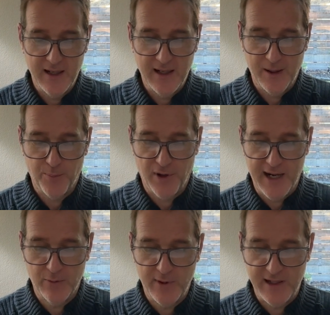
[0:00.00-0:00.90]
in a
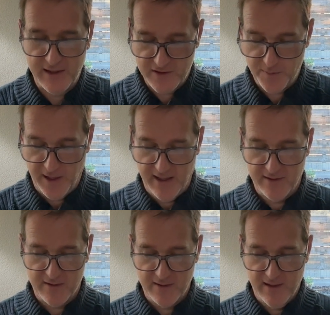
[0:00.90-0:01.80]
bright reading
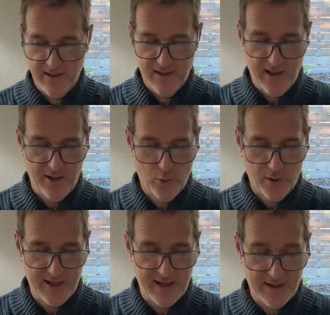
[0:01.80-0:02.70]
space and
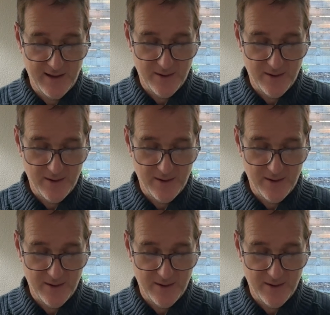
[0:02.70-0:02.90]
ordering